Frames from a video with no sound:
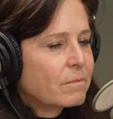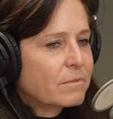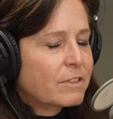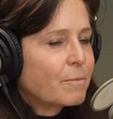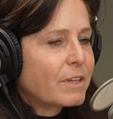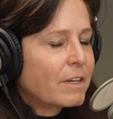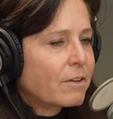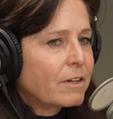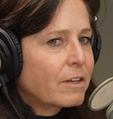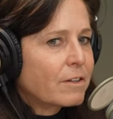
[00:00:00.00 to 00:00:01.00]
something
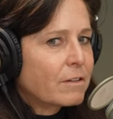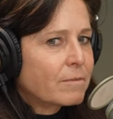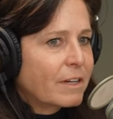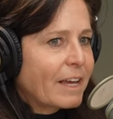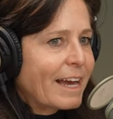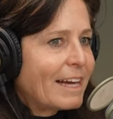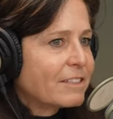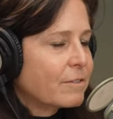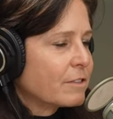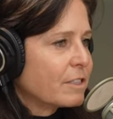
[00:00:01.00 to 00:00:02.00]
or another, like
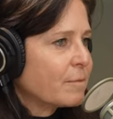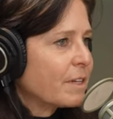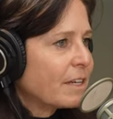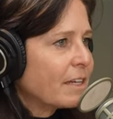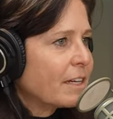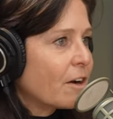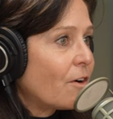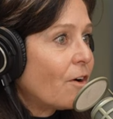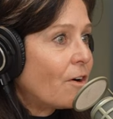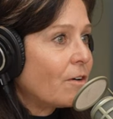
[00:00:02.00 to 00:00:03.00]
ask for something in a
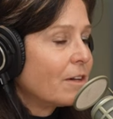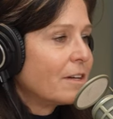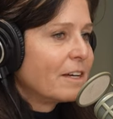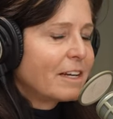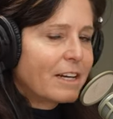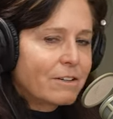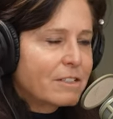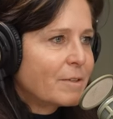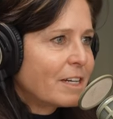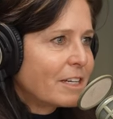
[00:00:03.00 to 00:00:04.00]
call. And I heard
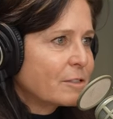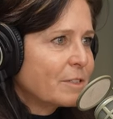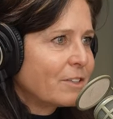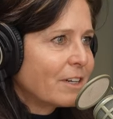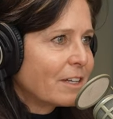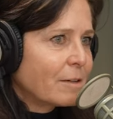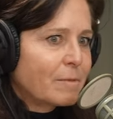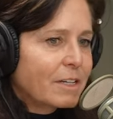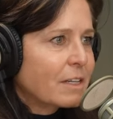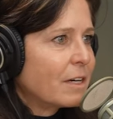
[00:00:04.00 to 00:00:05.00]
somebody next to me doing it. And I'm
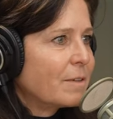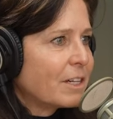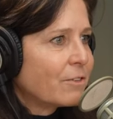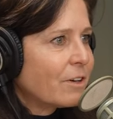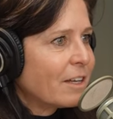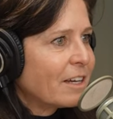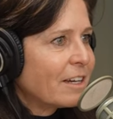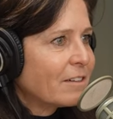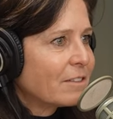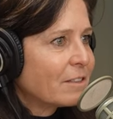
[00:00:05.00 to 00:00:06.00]
like, I'm going to go try that
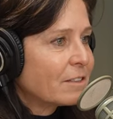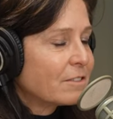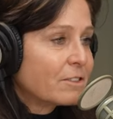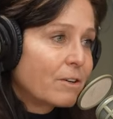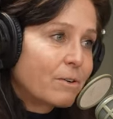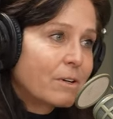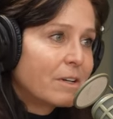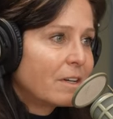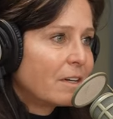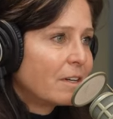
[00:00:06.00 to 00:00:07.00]
now. So
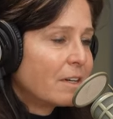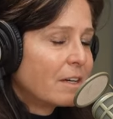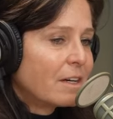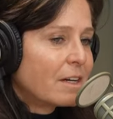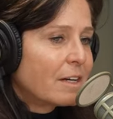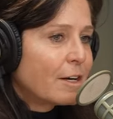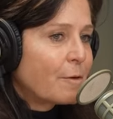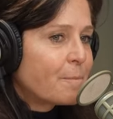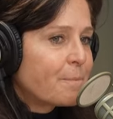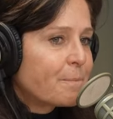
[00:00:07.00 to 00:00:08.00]

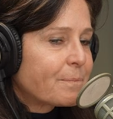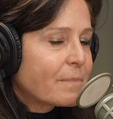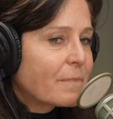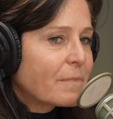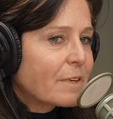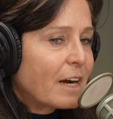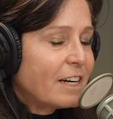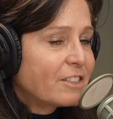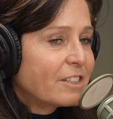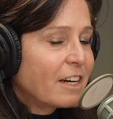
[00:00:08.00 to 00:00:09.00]
um,
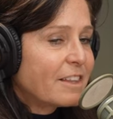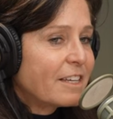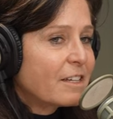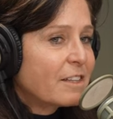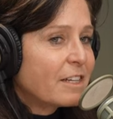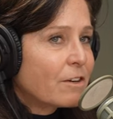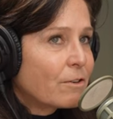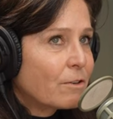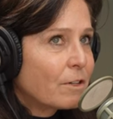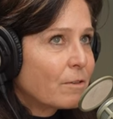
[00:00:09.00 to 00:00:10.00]
I just, I think the
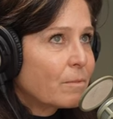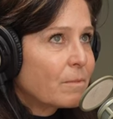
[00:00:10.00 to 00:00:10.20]
current